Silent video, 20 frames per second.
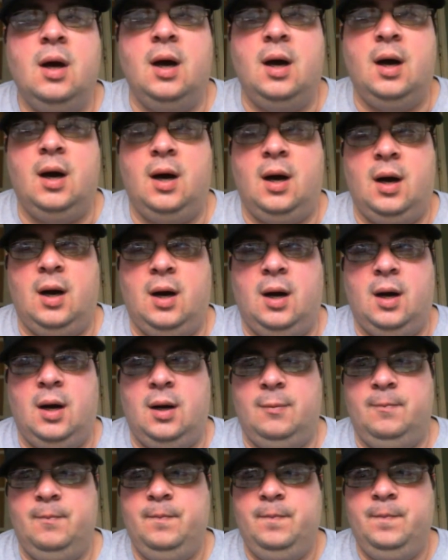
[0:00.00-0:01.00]

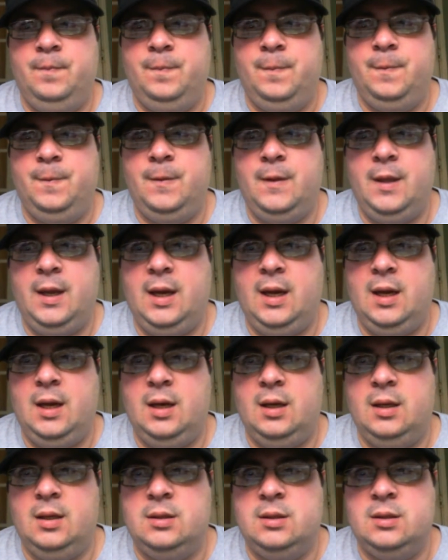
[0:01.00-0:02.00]
Uh,
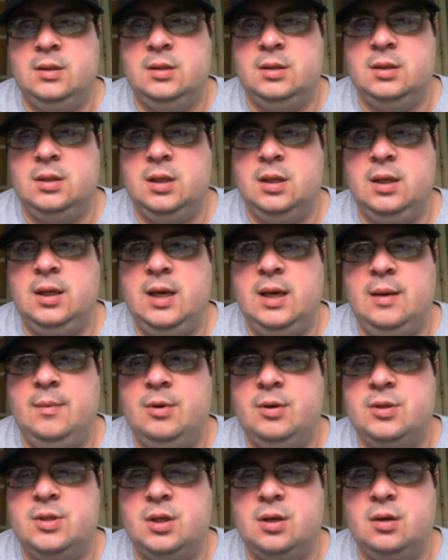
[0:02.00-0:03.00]
and
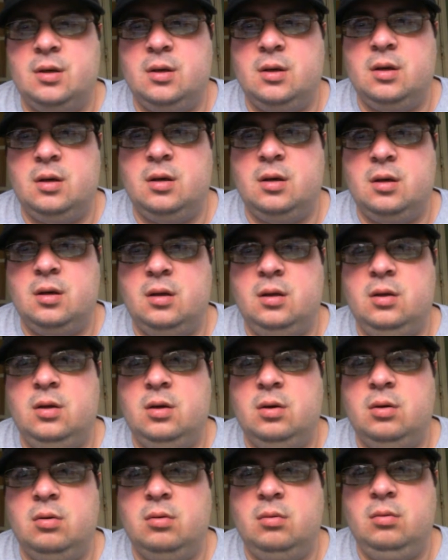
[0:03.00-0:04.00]
gamers are,
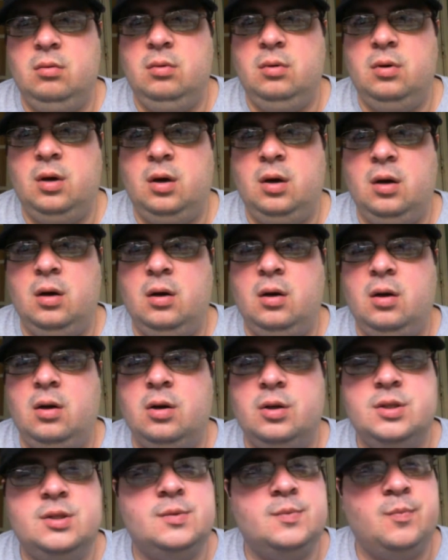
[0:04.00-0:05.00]
are
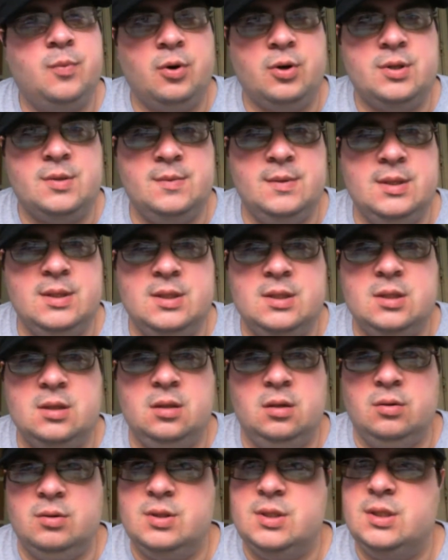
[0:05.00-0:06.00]
good
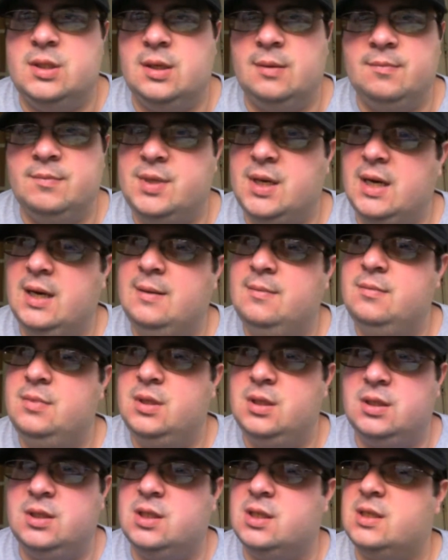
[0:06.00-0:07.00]
sportsmen.
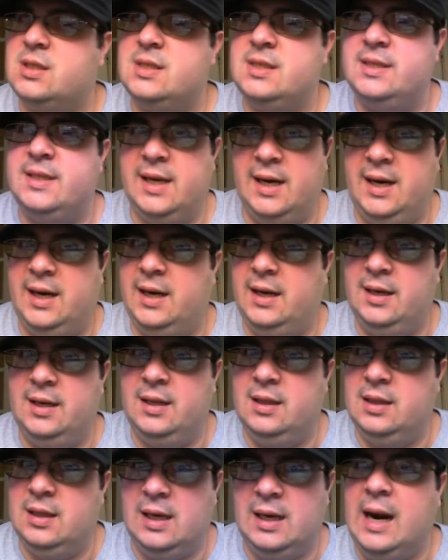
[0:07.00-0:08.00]
Sometimes you just die,
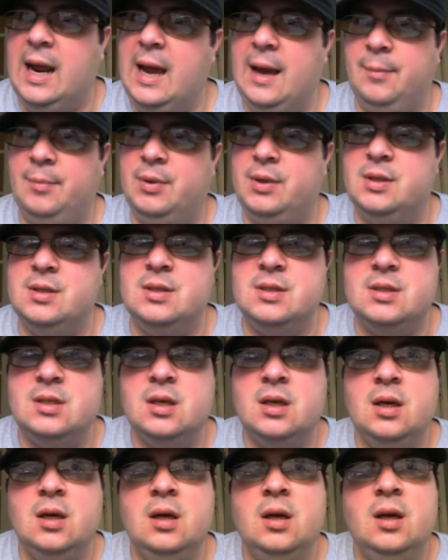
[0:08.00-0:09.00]
and that happens.
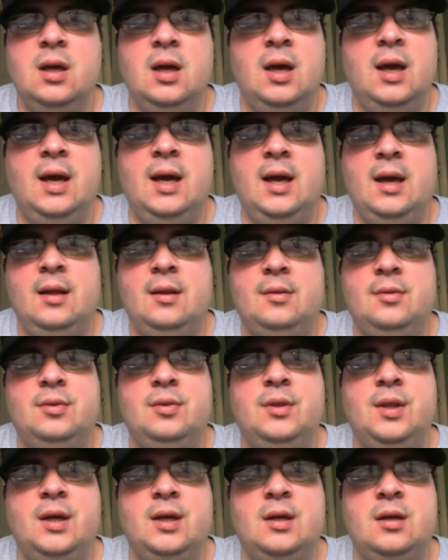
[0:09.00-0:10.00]

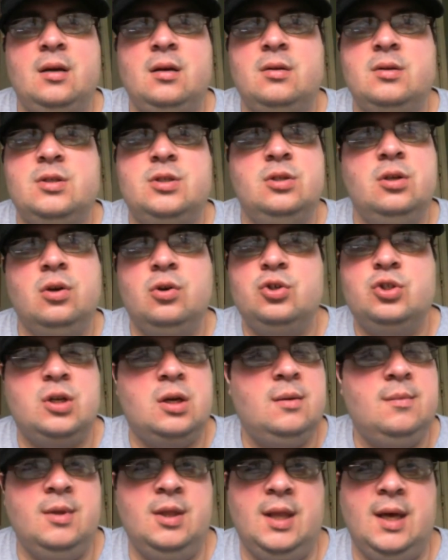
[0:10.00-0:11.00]
And there's no
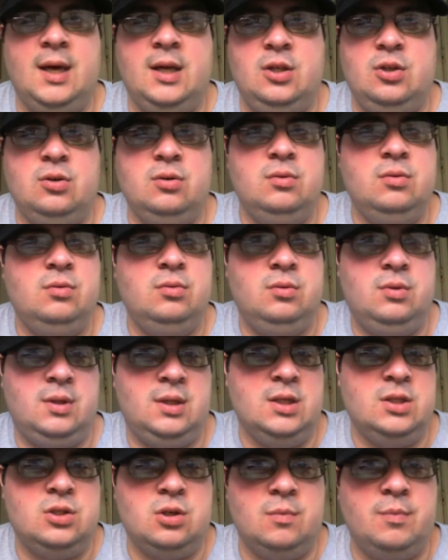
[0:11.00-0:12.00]
shame in that. You
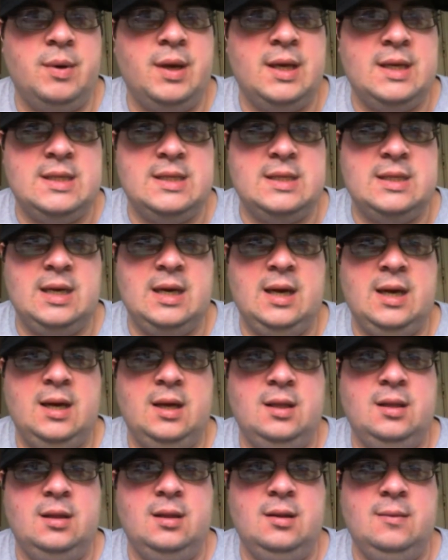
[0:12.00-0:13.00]
did your best,
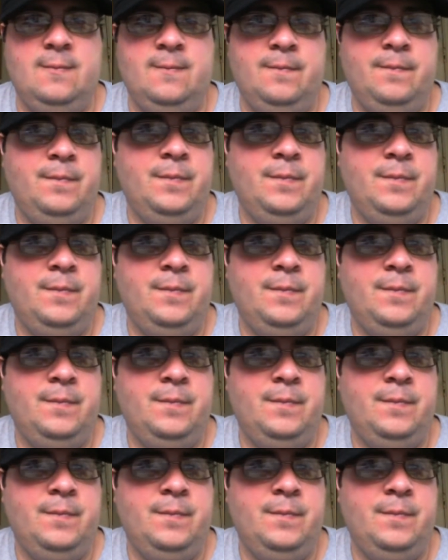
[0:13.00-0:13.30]
and